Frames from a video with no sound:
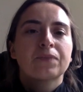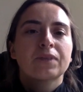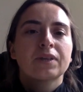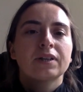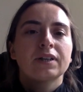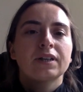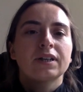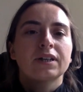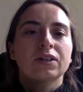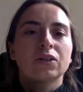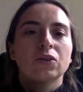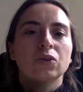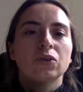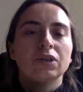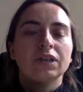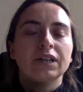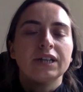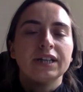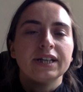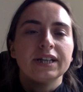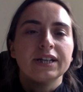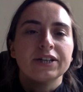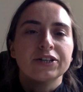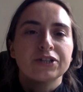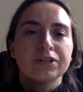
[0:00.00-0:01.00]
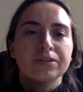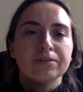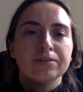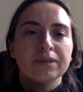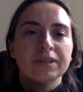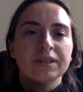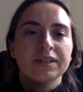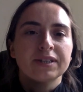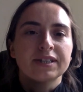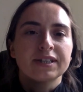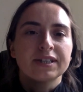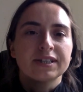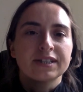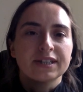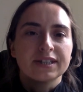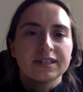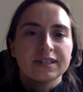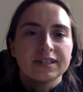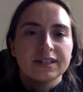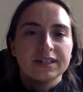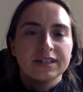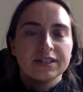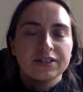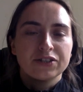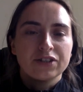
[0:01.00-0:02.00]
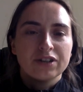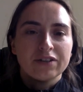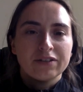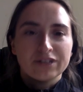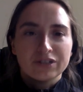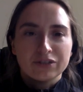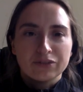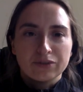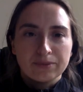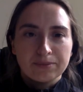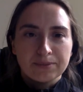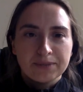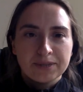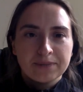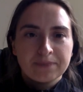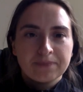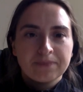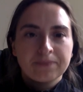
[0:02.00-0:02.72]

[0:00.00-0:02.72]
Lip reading: like only HTML, CSS, and JavaScript.